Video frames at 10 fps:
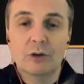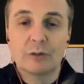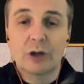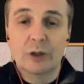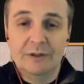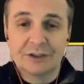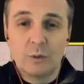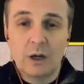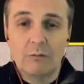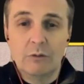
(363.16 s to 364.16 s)
multiplied by the
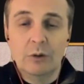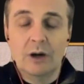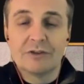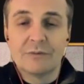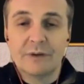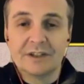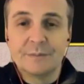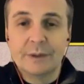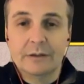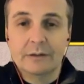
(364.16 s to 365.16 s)
square root of traverse
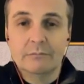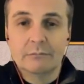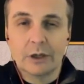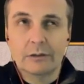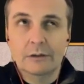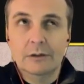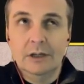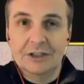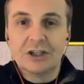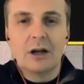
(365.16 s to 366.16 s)
speed, right?
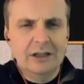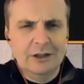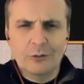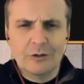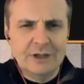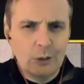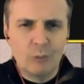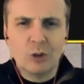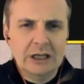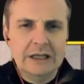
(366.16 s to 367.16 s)
It's all in another video. I'll
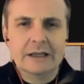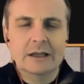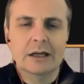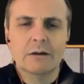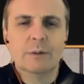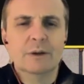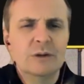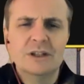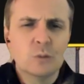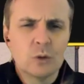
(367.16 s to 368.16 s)
put a link in here. Anyway, you don't
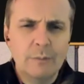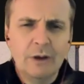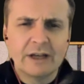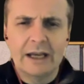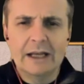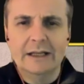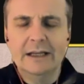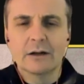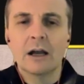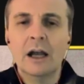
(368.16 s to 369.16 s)
need to worry about that
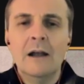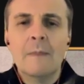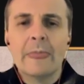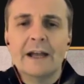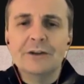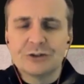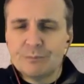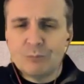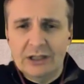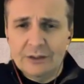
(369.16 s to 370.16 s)
either. Just
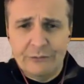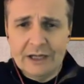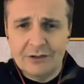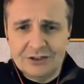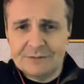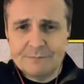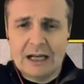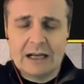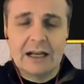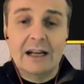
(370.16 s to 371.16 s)
put in the figures,
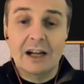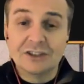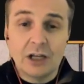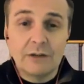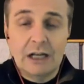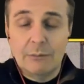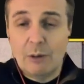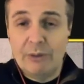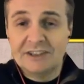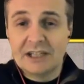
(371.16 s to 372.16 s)
calculate it, and it's all available on
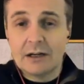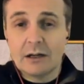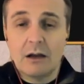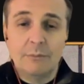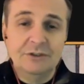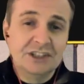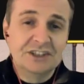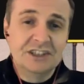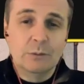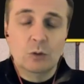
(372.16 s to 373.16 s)
blitzhanger.com, as you can
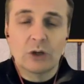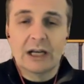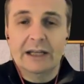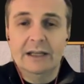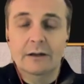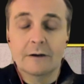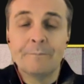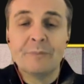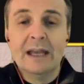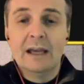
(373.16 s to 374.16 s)
see we're looking at here.
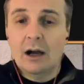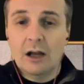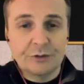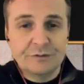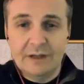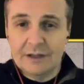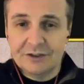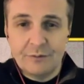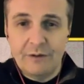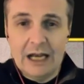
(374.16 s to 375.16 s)
All those figures
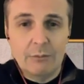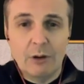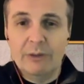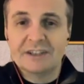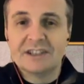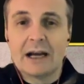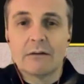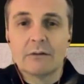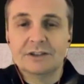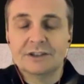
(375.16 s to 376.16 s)
are available on Blitzhanger,
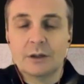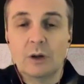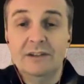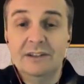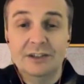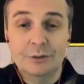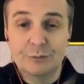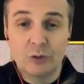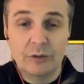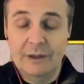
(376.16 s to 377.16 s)
right? So all you need to do is
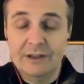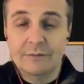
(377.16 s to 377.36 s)
put them into